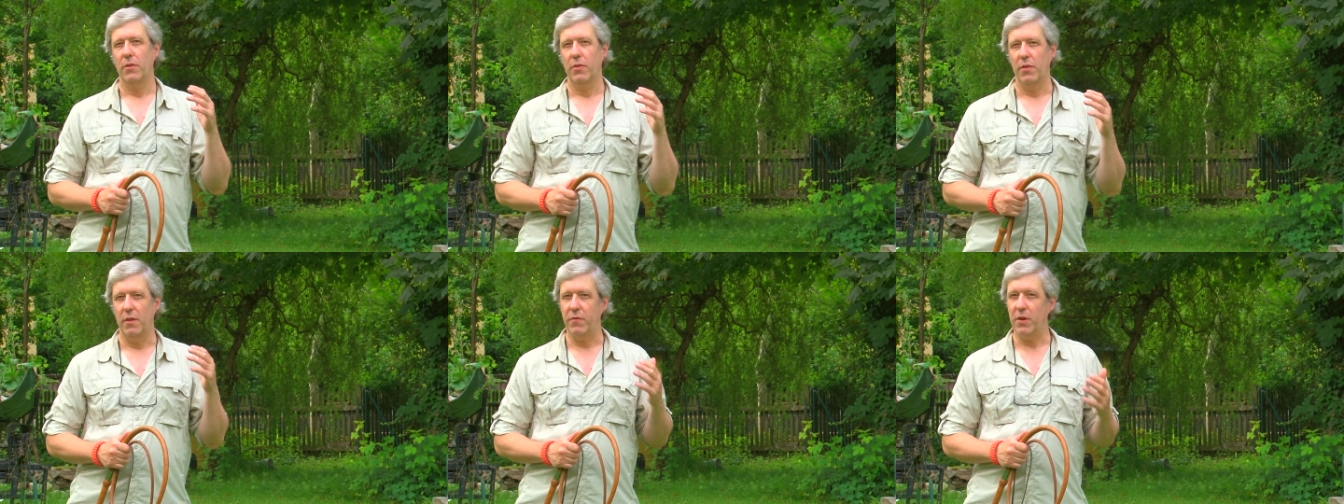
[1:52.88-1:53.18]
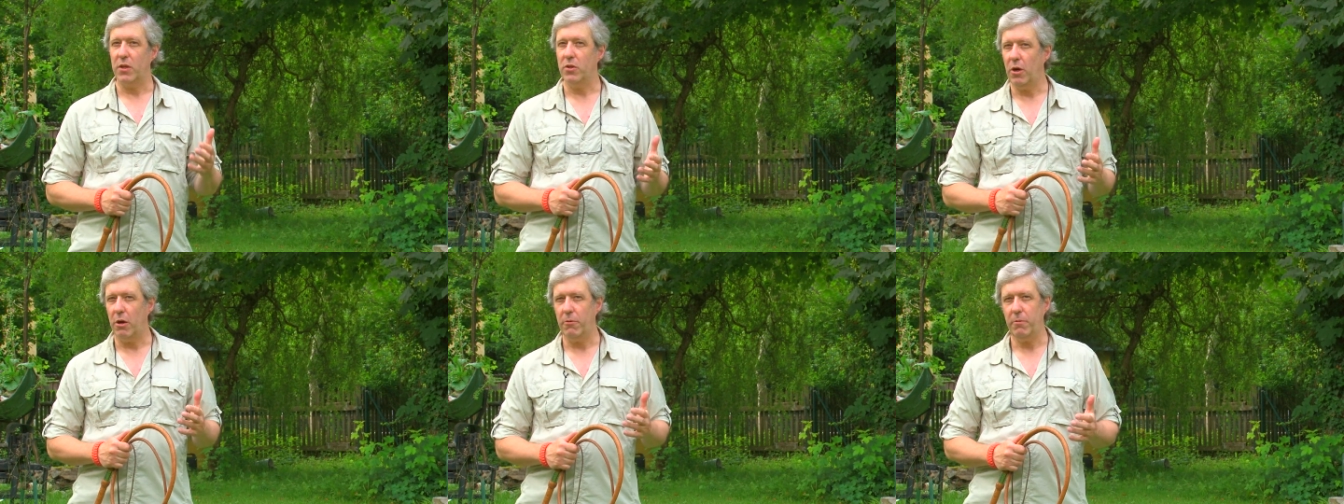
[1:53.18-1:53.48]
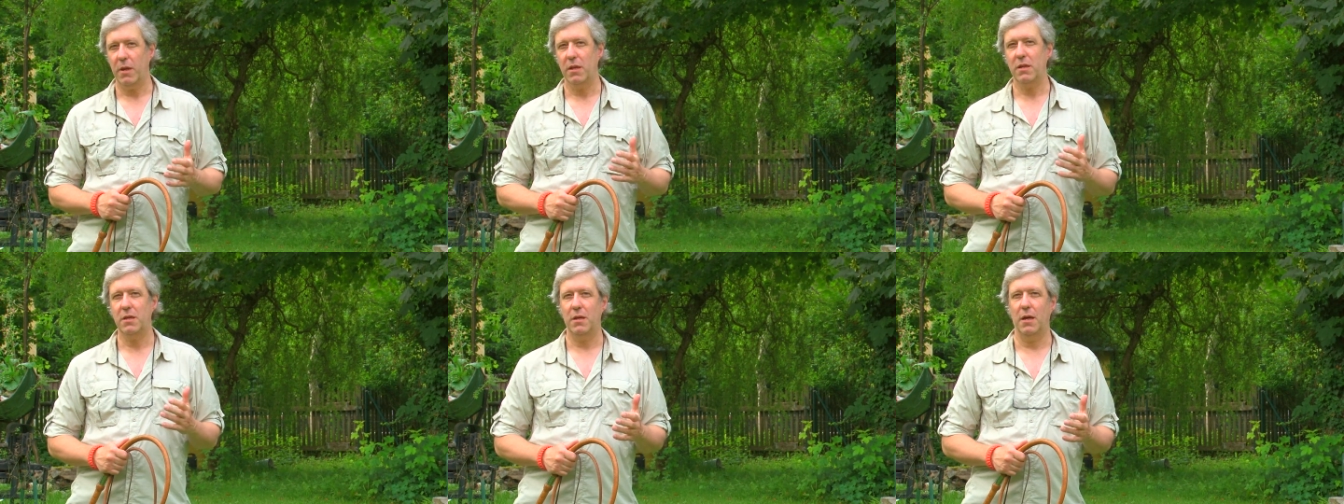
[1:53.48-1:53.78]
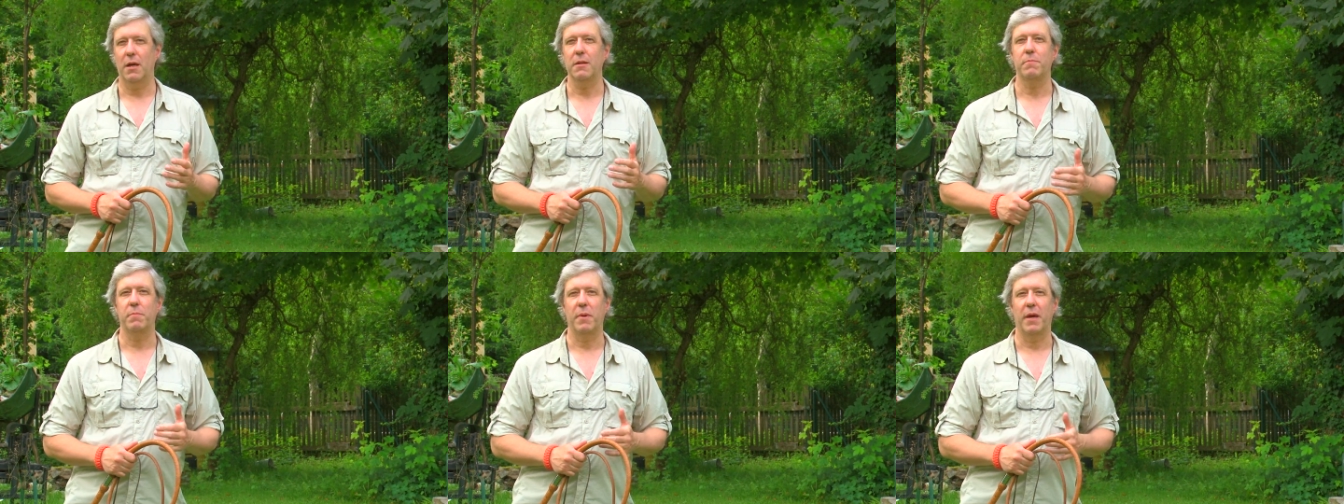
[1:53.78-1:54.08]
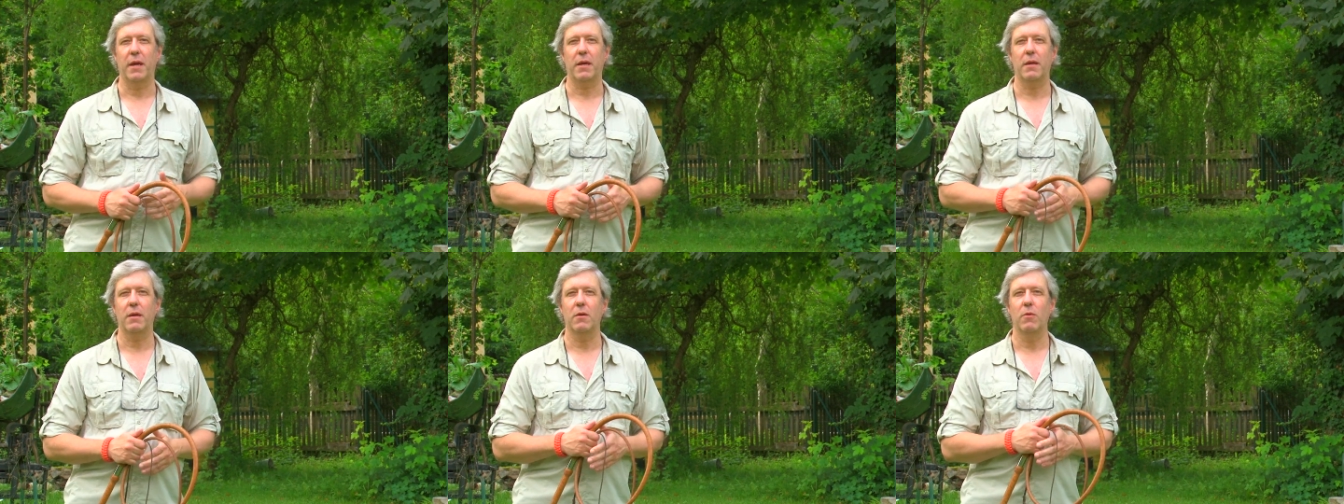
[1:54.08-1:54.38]
The Victorian
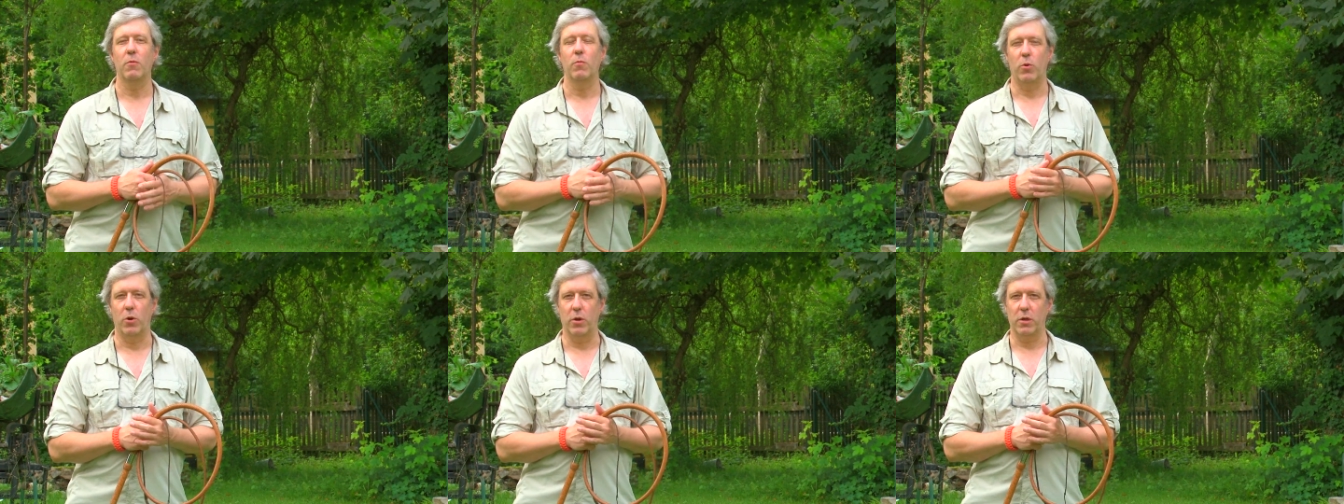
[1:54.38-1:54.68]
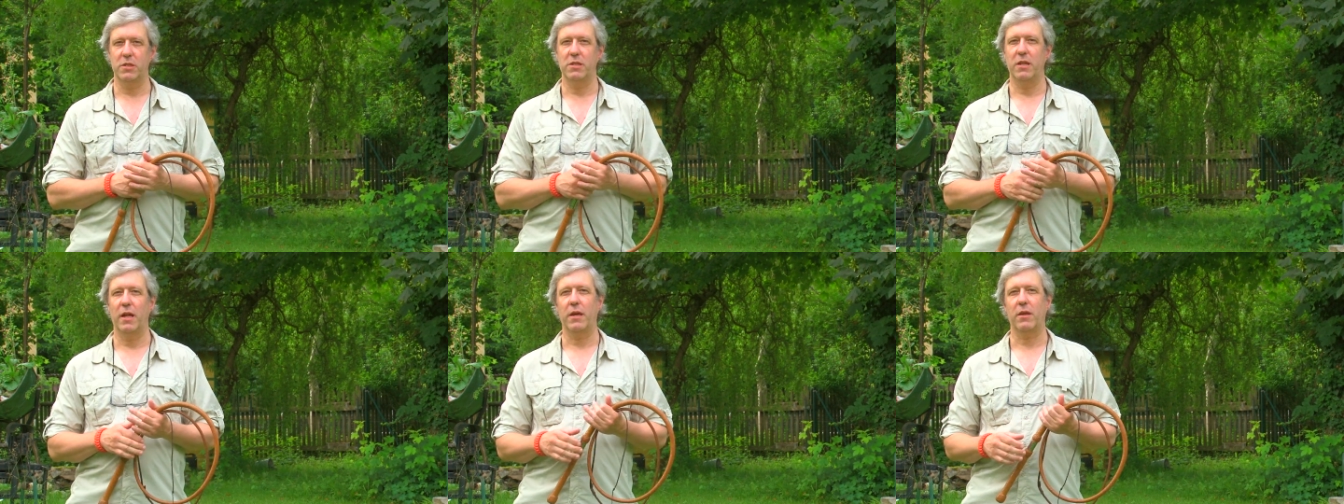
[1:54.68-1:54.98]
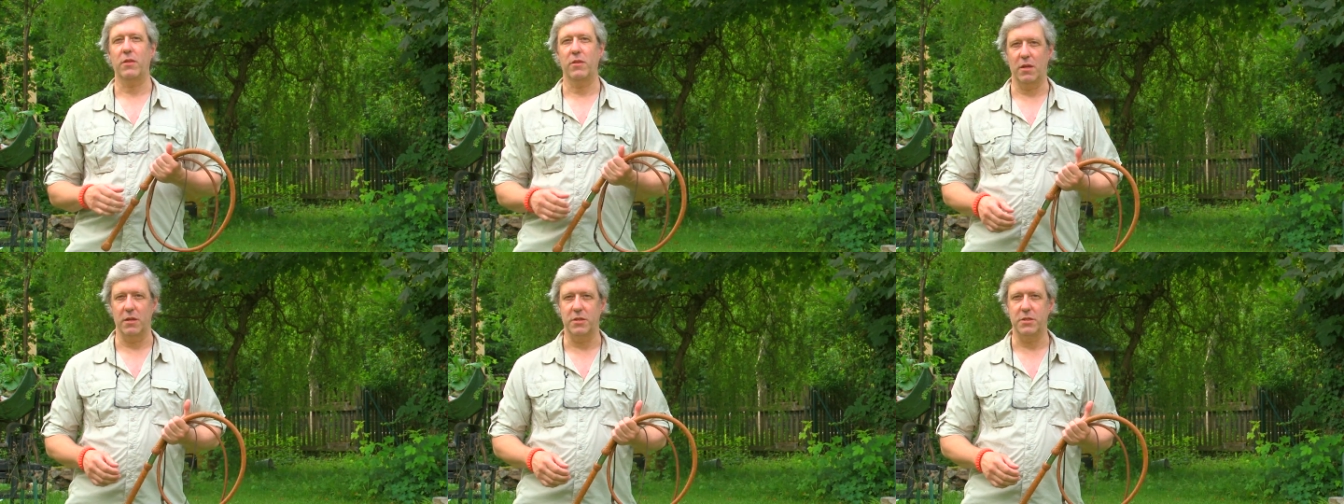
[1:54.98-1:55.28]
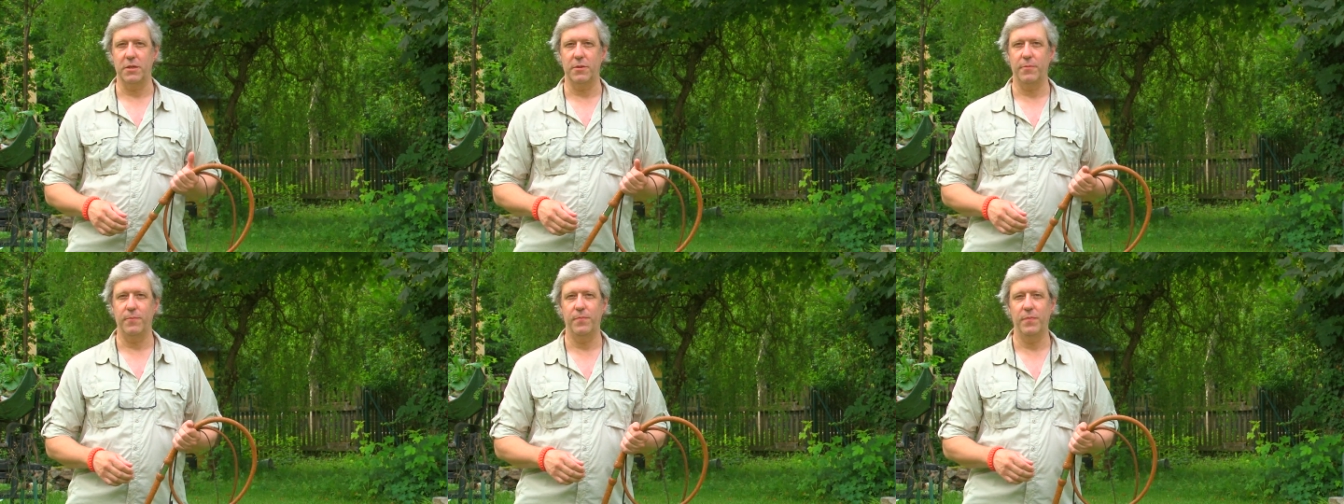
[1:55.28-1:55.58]
Cutback works like this.